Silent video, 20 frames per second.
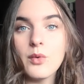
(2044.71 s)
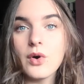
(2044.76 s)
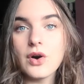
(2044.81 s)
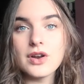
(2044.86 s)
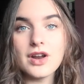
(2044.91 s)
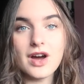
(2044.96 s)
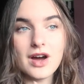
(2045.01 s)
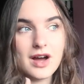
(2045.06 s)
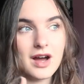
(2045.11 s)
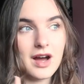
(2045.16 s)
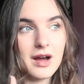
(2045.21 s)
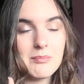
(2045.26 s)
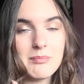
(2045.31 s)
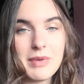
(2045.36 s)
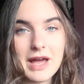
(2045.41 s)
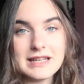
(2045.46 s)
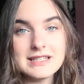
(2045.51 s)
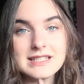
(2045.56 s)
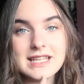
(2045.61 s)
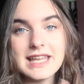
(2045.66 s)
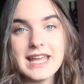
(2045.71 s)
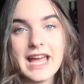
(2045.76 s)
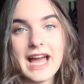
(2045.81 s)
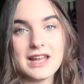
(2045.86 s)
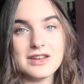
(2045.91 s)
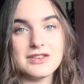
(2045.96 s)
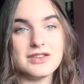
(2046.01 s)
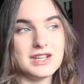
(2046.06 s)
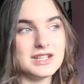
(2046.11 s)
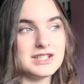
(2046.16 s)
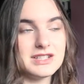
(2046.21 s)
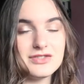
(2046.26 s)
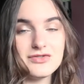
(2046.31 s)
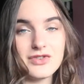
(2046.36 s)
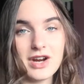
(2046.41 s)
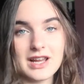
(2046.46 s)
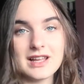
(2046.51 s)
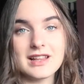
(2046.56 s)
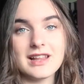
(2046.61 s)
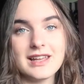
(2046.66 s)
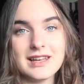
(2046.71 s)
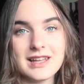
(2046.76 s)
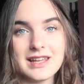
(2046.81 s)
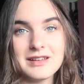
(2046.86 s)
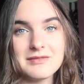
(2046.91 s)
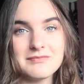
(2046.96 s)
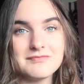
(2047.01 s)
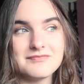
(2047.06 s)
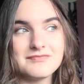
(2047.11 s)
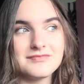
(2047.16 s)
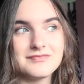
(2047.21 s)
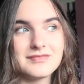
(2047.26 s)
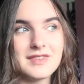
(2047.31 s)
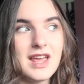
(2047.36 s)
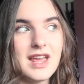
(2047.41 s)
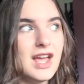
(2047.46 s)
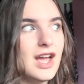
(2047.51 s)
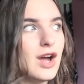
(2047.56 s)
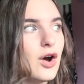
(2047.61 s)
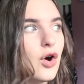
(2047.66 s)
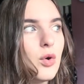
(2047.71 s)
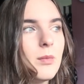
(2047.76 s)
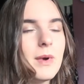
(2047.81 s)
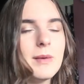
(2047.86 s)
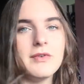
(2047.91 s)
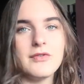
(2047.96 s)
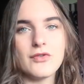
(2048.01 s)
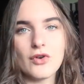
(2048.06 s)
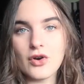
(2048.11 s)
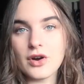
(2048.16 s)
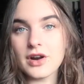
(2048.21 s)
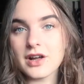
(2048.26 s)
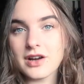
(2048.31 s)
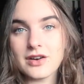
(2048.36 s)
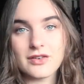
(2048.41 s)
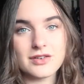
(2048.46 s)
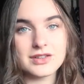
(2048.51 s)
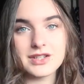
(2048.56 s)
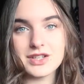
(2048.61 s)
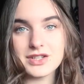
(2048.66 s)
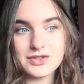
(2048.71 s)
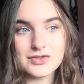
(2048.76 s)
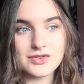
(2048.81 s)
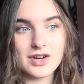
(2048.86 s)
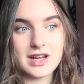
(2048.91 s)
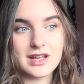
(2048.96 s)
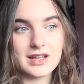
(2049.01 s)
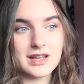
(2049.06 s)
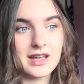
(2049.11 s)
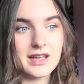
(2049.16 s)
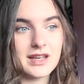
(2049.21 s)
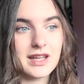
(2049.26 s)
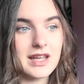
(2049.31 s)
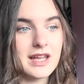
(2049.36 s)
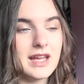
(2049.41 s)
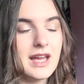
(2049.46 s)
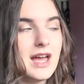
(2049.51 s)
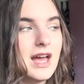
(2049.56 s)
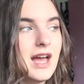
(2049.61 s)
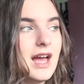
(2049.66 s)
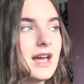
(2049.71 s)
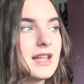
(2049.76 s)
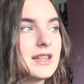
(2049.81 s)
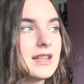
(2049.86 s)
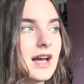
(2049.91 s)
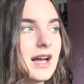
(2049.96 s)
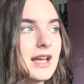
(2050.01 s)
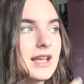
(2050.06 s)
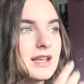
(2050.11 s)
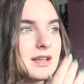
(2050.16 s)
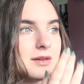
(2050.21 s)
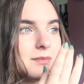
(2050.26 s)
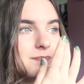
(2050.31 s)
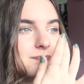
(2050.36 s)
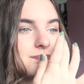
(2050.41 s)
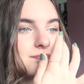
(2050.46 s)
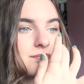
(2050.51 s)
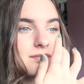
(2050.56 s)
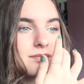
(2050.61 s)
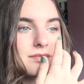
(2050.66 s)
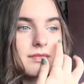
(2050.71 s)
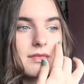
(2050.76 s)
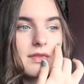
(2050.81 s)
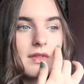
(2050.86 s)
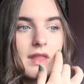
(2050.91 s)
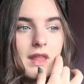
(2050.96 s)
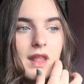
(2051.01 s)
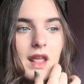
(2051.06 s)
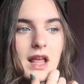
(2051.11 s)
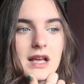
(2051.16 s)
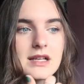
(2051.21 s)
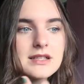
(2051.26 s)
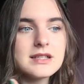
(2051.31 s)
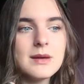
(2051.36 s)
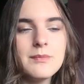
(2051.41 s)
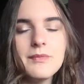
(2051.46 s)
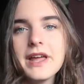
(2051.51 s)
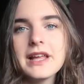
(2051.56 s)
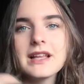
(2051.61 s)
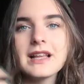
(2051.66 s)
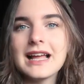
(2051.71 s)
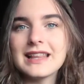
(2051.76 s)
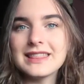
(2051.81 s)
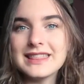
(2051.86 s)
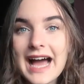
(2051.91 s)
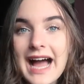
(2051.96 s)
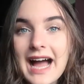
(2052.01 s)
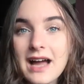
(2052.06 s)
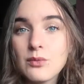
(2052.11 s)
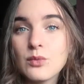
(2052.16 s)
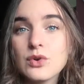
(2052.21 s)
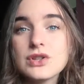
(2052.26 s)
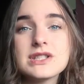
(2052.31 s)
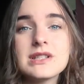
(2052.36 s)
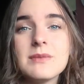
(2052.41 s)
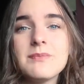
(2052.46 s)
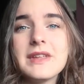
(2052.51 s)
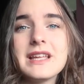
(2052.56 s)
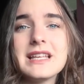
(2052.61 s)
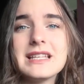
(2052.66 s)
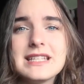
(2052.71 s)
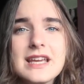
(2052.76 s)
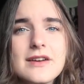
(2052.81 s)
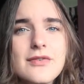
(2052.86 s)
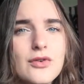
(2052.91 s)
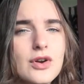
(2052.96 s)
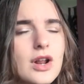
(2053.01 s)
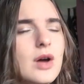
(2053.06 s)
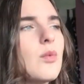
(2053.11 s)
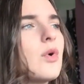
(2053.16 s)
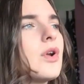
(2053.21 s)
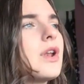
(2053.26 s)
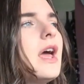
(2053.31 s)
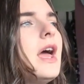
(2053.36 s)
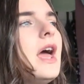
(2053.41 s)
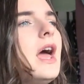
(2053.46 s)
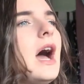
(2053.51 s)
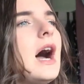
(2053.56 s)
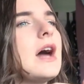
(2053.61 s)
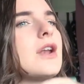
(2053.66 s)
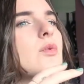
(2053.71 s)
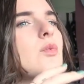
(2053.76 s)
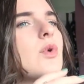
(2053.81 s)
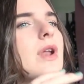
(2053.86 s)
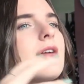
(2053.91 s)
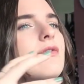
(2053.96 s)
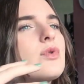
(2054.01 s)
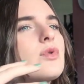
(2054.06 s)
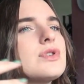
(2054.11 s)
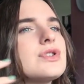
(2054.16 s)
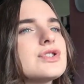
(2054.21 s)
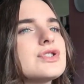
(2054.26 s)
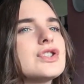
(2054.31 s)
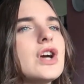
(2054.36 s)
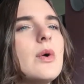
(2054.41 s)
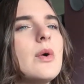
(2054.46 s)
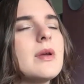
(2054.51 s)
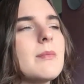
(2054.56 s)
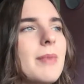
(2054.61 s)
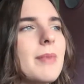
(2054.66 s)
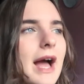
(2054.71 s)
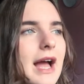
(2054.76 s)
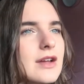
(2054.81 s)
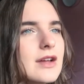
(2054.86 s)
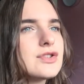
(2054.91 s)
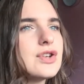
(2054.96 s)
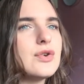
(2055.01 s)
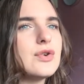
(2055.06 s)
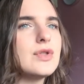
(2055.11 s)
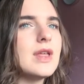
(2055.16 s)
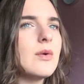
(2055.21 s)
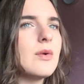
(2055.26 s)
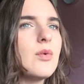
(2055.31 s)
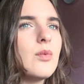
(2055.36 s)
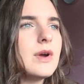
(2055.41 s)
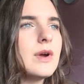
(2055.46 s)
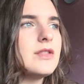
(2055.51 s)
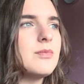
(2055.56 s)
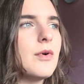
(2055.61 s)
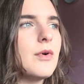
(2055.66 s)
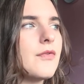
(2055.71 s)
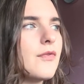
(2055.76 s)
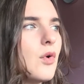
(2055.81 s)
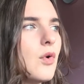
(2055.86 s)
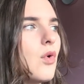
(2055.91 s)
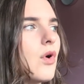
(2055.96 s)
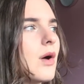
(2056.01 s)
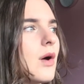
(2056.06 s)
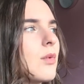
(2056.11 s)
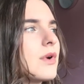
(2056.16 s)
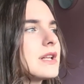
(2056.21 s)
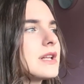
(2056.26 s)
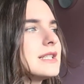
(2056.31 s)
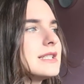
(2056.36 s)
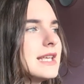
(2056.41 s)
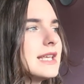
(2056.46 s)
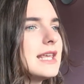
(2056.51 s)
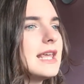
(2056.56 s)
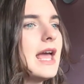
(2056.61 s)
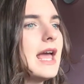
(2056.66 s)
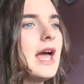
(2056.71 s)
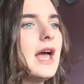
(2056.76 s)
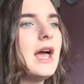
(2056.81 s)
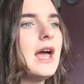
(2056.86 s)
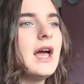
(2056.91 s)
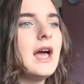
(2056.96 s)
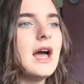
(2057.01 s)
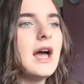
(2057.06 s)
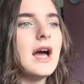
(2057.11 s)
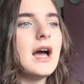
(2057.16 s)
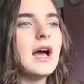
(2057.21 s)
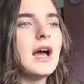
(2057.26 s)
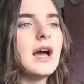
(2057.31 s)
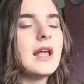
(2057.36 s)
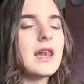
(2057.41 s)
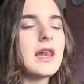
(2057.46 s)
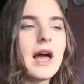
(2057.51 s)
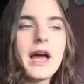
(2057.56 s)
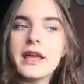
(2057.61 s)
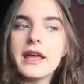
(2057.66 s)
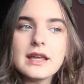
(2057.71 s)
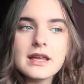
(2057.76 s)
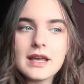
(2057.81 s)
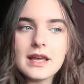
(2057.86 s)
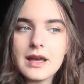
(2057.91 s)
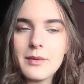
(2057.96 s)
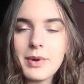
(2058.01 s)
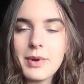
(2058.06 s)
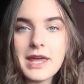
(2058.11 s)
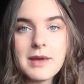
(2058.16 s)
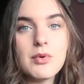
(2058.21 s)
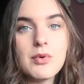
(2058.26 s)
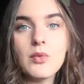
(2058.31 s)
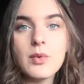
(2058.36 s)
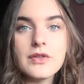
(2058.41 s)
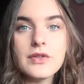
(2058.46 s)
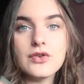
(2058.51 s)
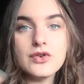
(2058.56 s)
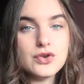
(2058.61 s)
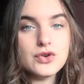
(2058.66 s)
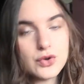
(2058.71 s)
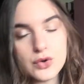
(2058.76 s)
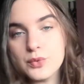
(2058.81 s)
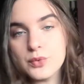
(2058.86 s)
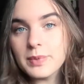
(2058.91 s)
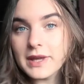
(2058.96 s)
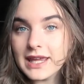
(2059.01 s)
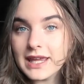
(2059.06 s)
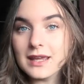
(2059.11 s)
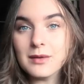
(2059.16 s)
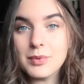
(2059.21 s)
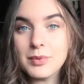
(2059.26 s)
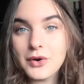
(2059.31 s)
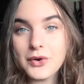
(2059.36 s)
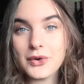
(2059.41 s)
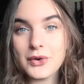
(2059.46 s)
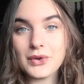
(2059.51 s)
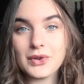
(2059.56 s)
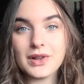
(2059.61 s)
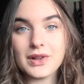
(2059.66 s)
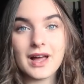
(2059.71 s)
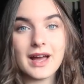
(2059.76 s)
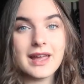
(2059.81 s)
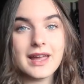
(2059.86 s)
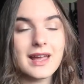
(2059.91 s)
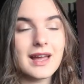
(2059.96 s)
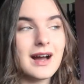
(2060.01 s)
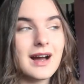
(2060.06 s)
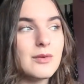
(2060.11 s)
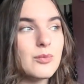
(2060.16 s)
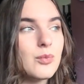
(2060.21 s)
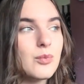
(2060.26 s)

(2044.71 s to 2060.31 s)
want Betty and this Drake lady. Or maybe Veronica and this Drake lady. Like, something like that. I want something different. I don't want everyone just going back to who they were with before. I want to see, like, people with new people. Like,